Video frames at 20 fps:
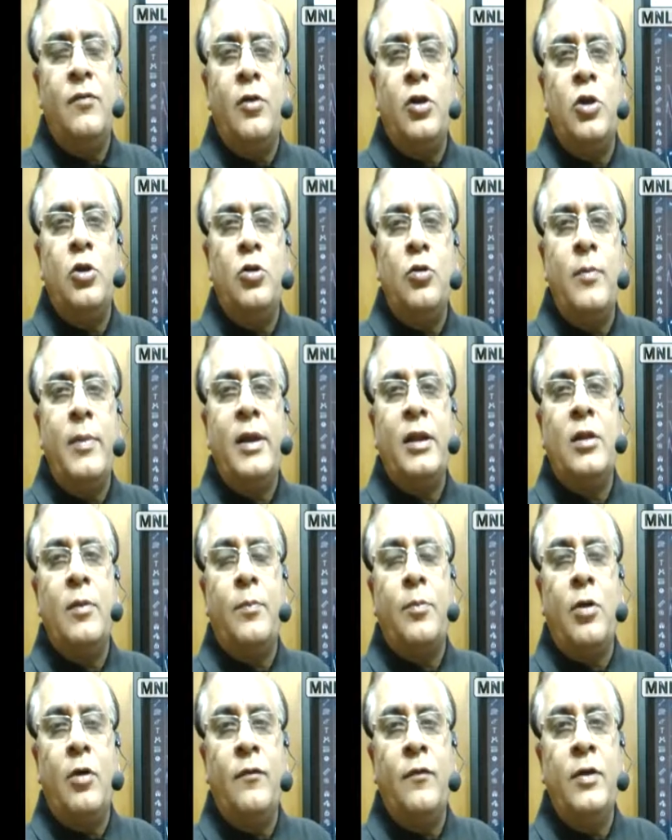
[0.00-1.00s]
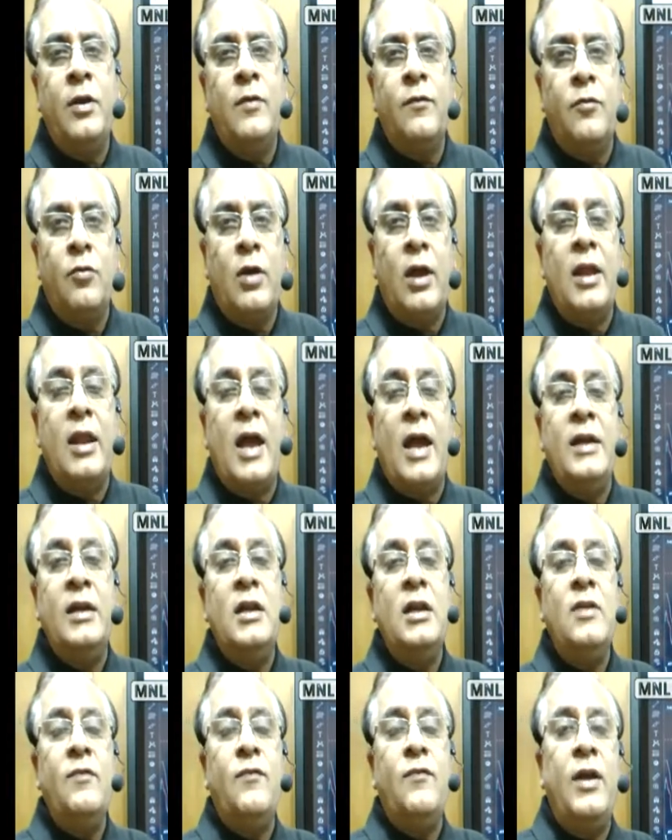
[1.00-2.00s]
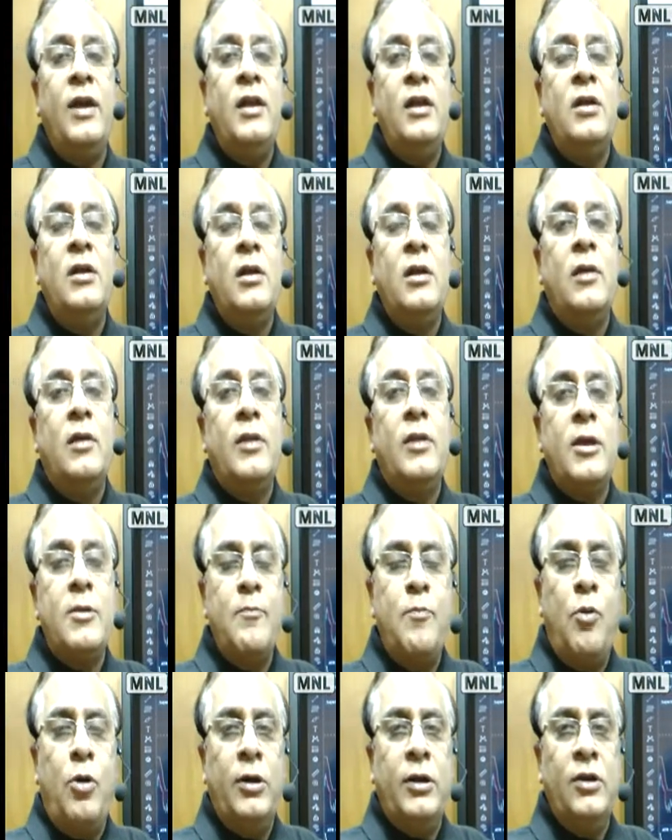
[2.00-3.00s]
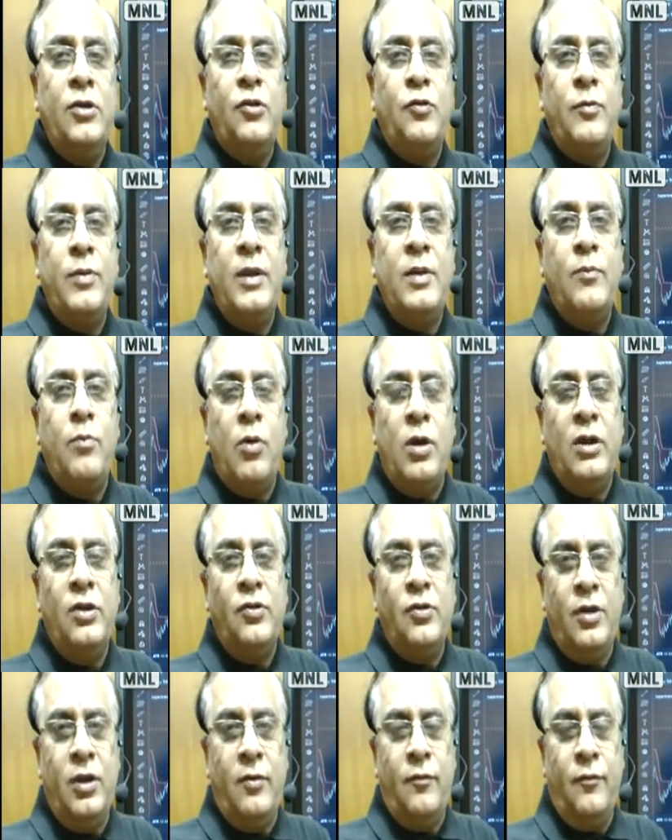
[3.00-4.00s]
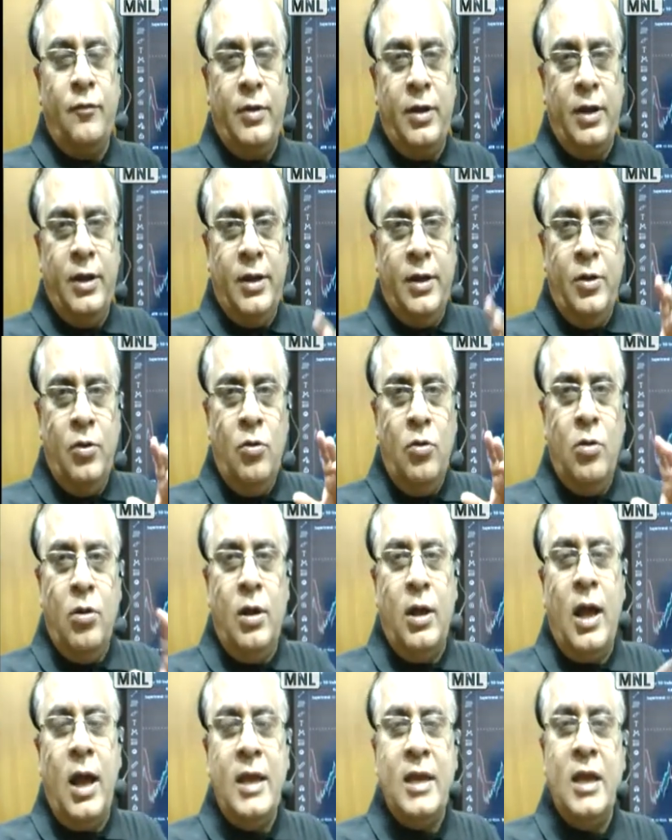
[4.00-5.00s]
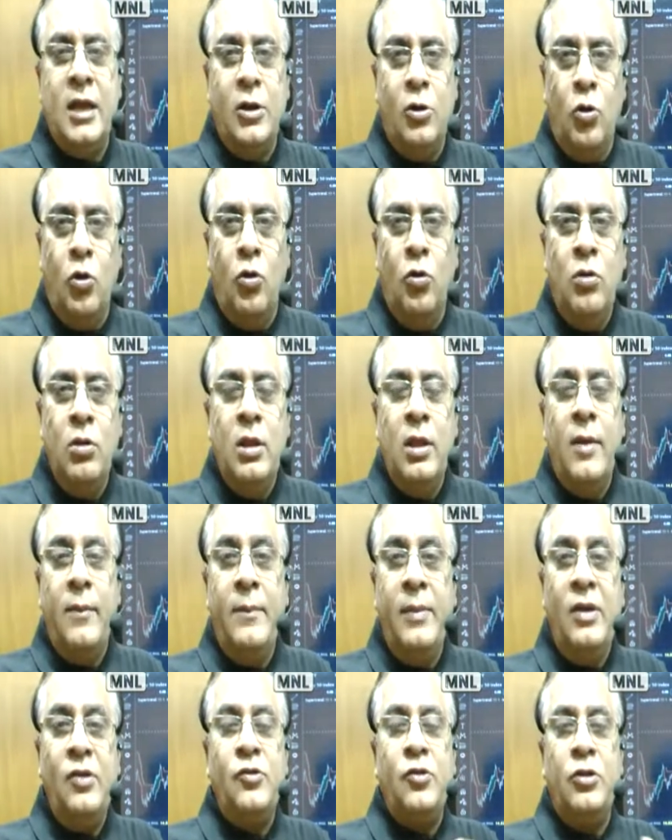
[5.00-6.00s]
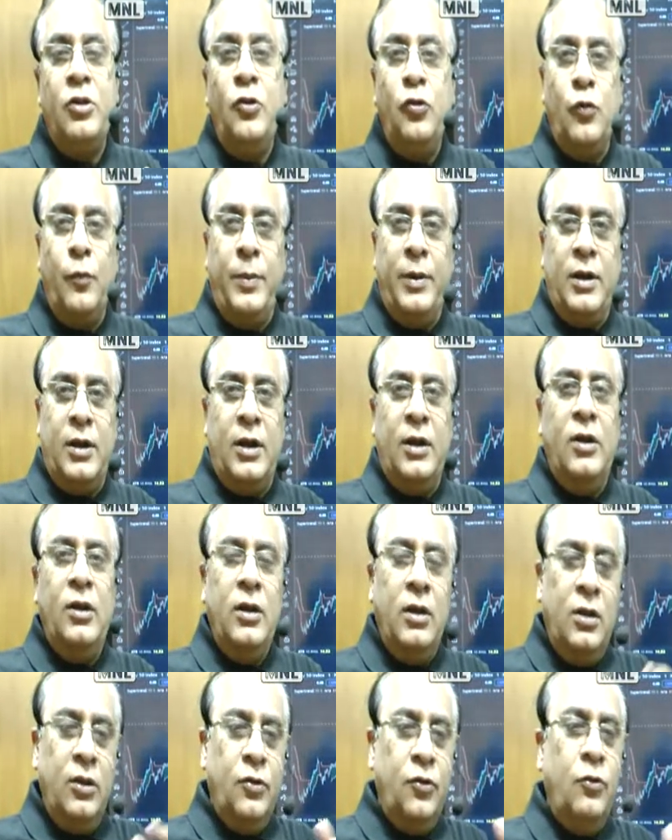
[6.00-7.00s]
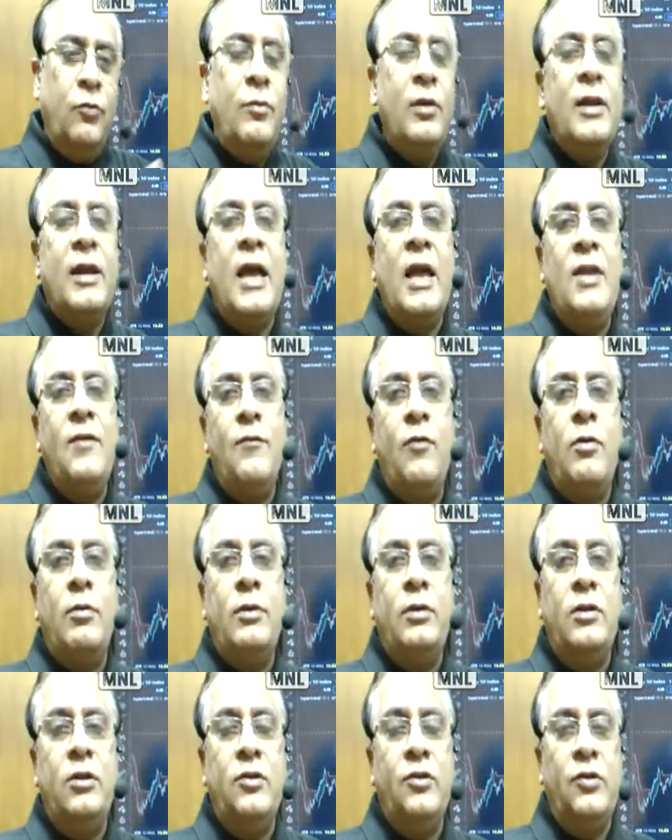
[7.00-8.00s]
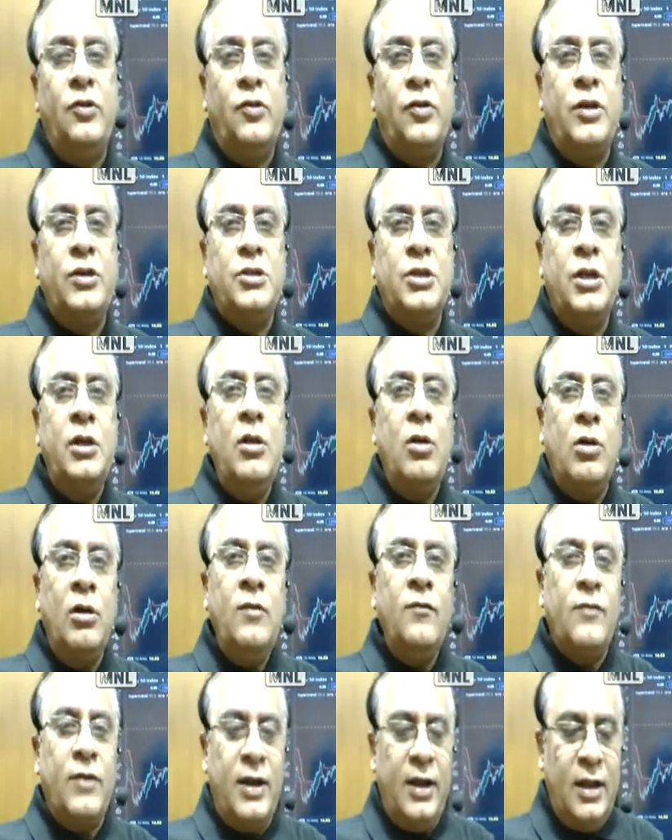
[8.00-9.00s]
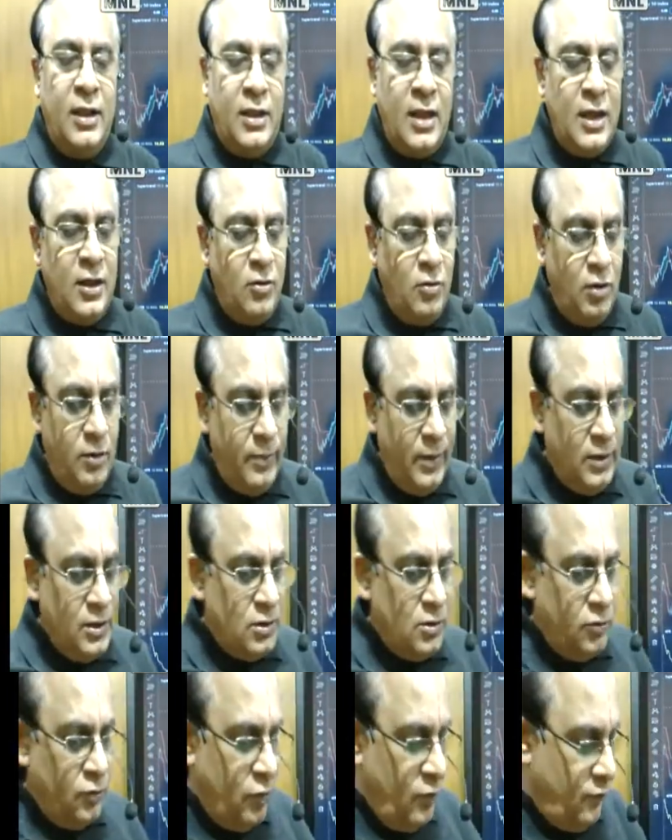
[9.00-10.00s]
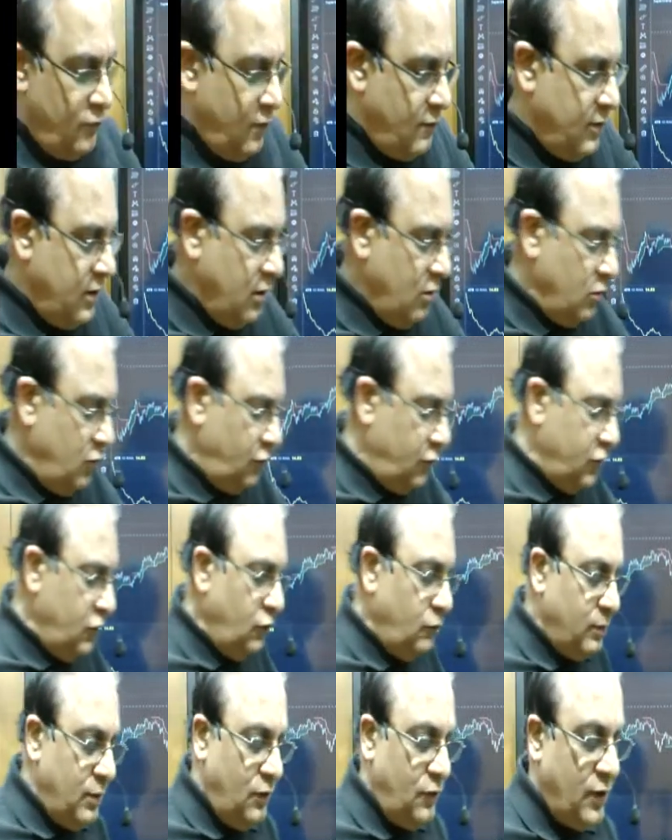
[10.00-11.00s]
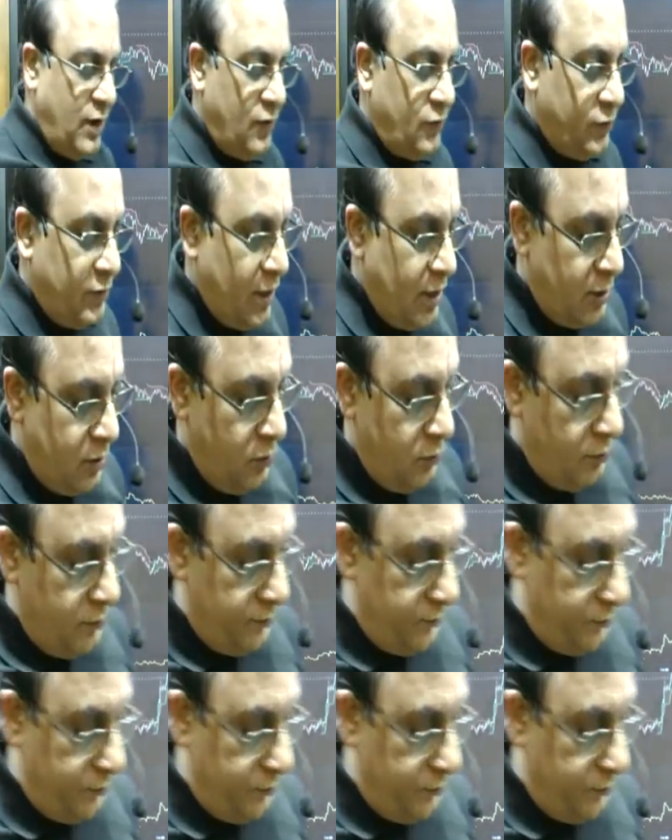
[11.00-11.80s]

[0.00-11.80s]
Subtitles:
for you to make the profit if you can identify the important swing points of high and low based on the super trend. So we will carry forward this discussion on Friday. Thank you very much. So if you have any questions, please ask. Thank you.